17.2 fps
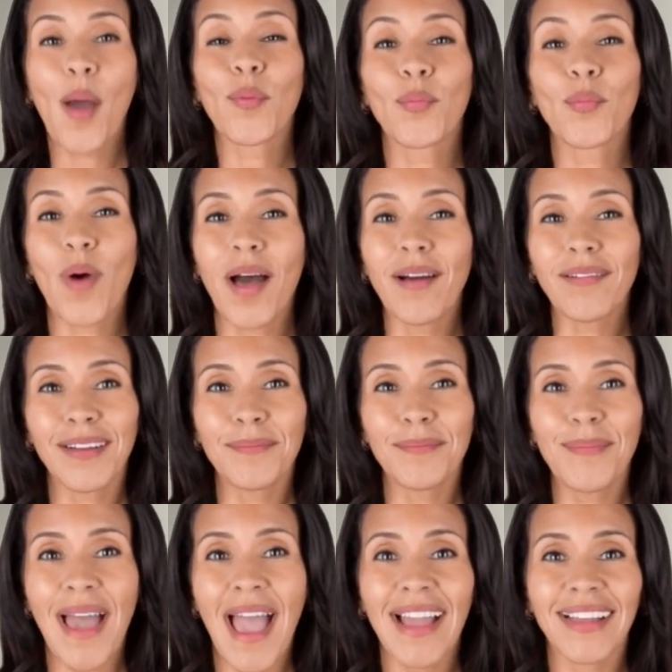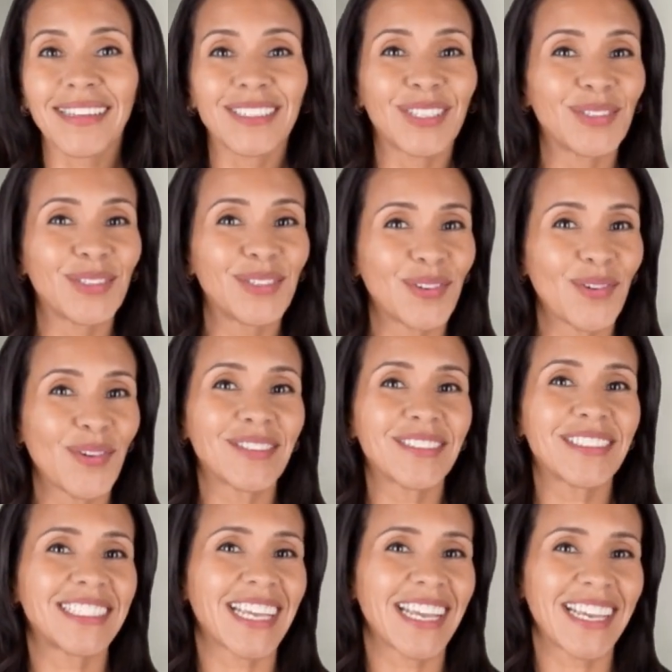Welcome back to your
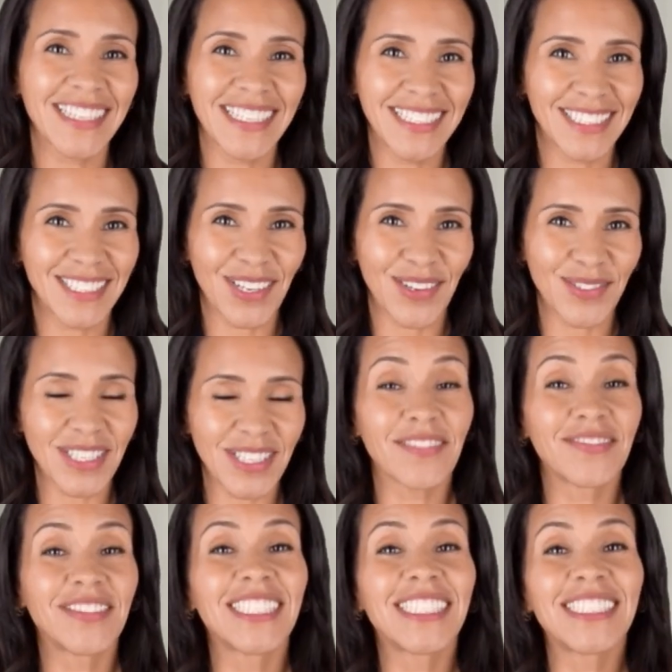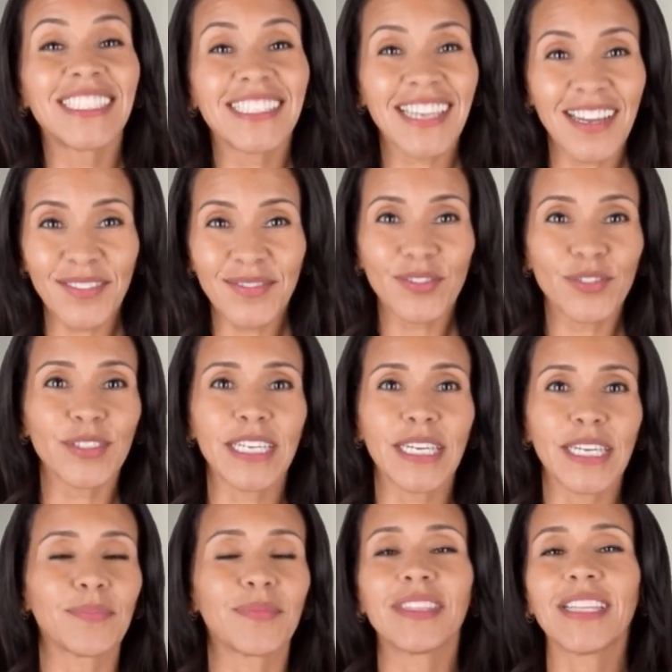daily dose of
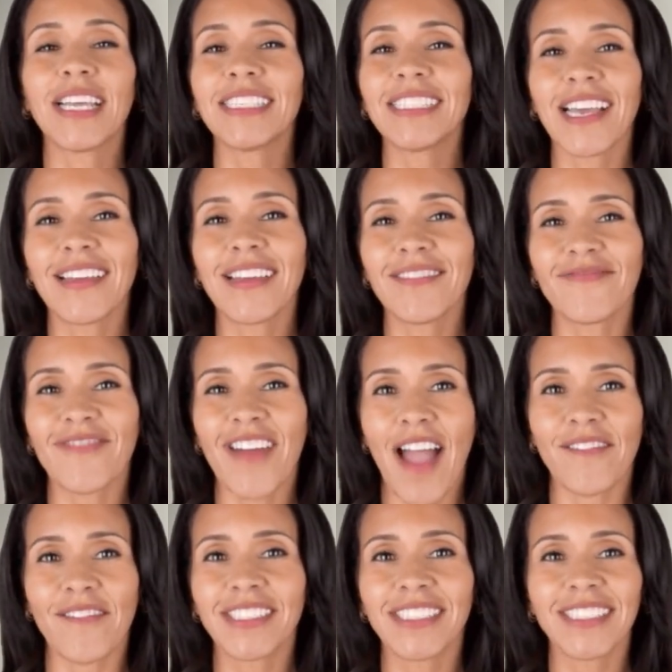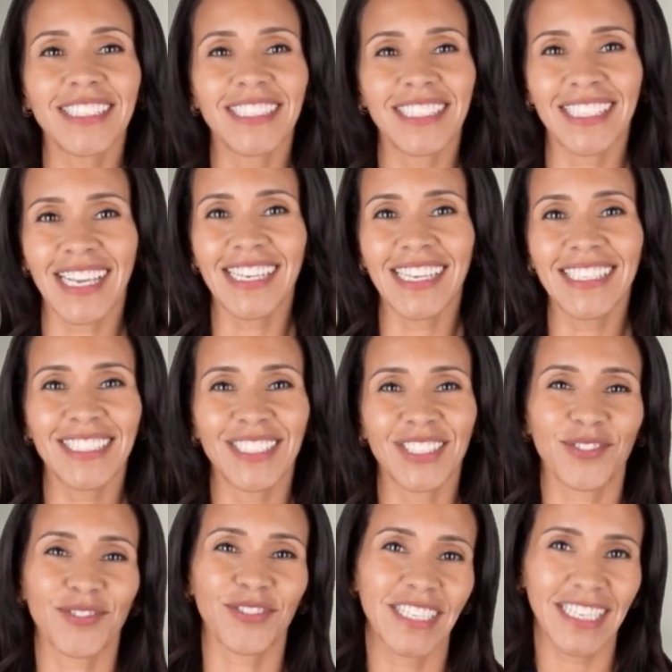discovery. Let's unravel today's
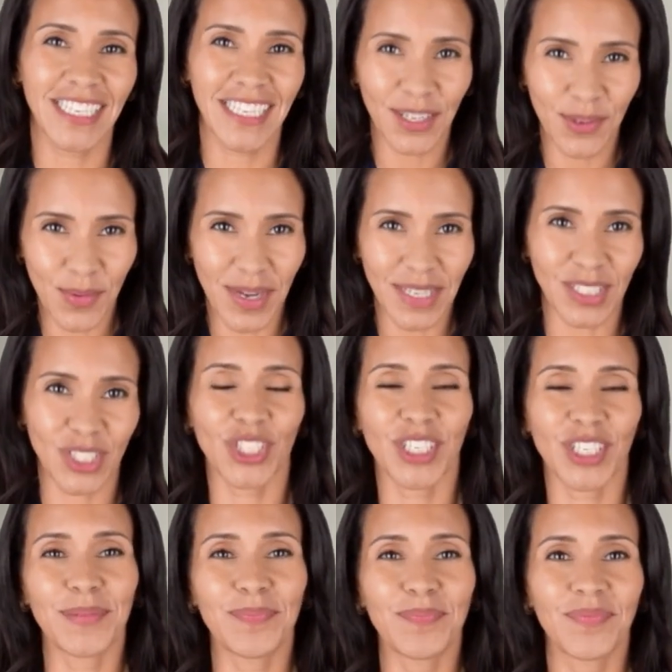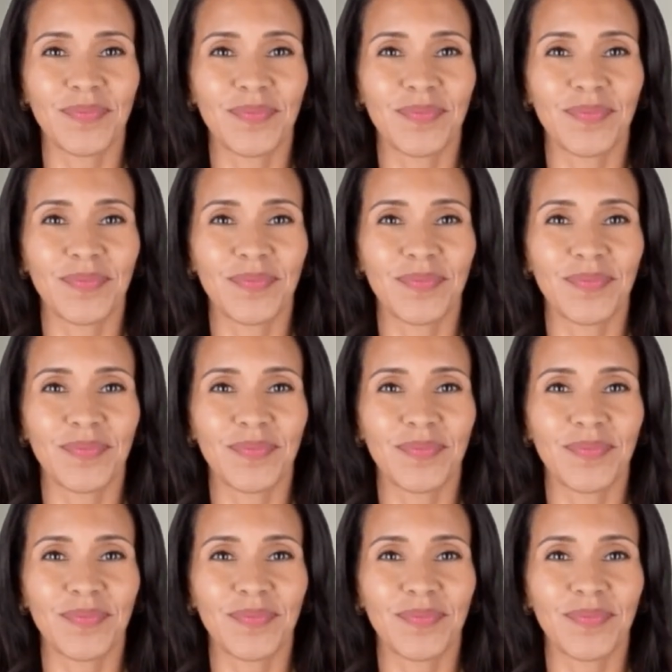intriguing question.